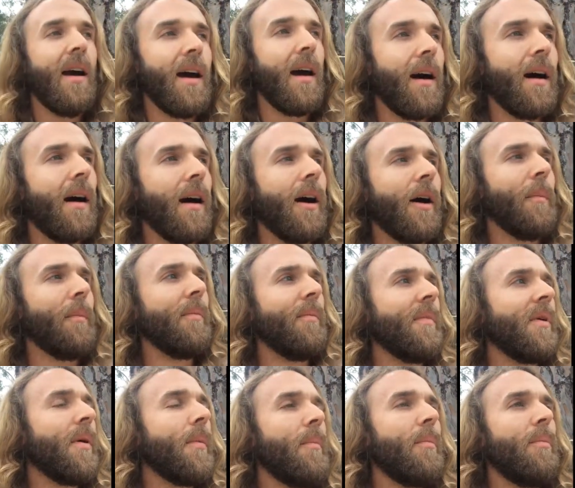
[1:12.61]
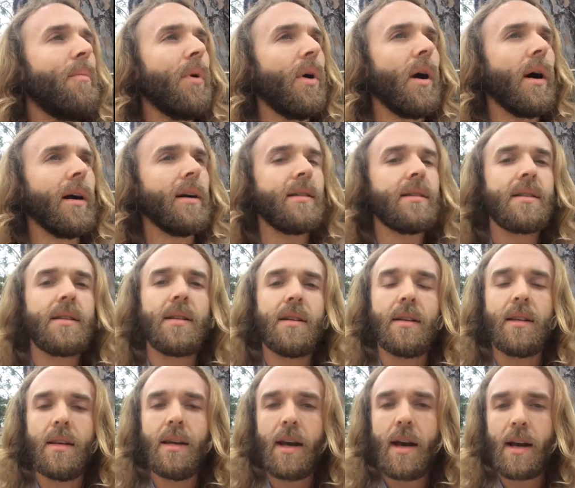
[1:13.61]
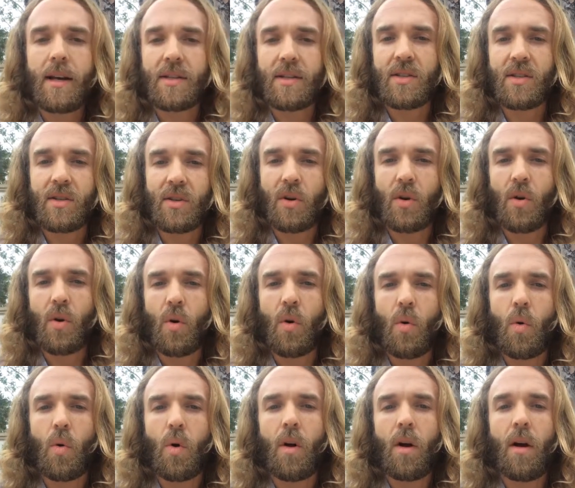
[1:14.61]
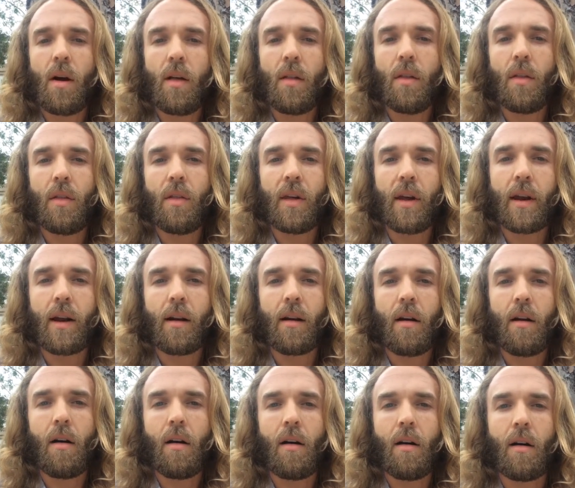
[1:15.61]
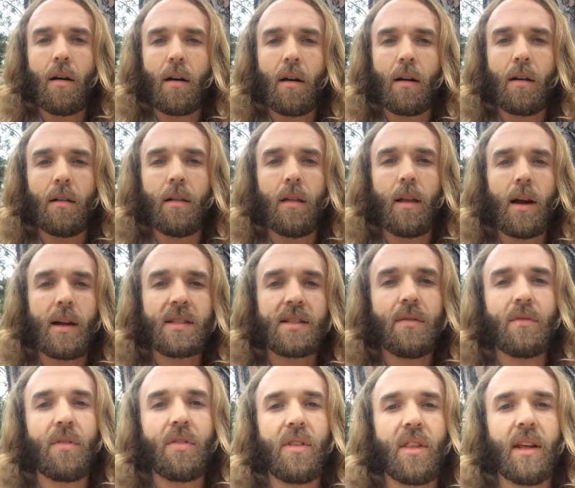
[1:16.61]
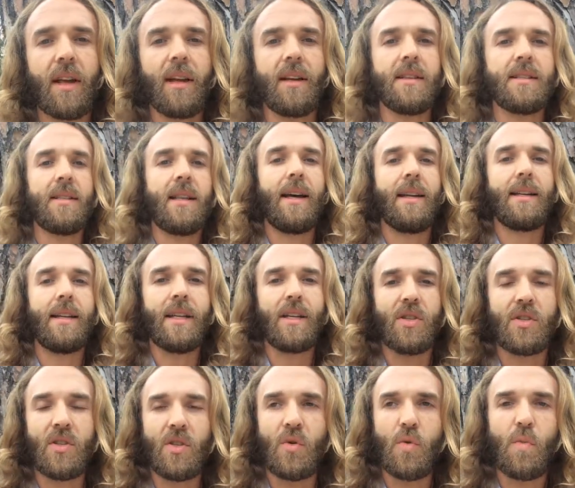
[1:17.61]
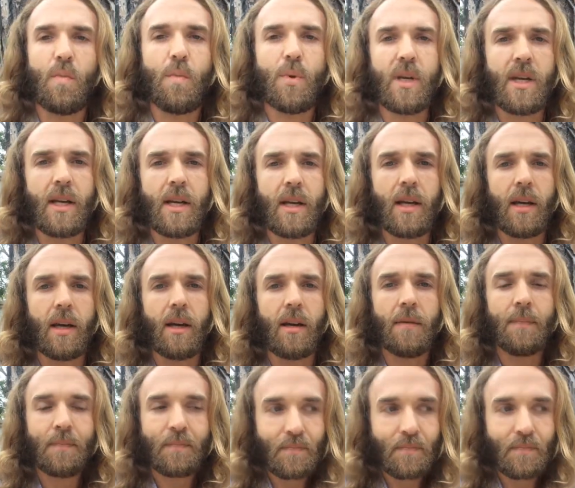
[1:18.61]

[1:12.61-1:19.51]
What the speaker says: But yeah, so there are lots of things that need to be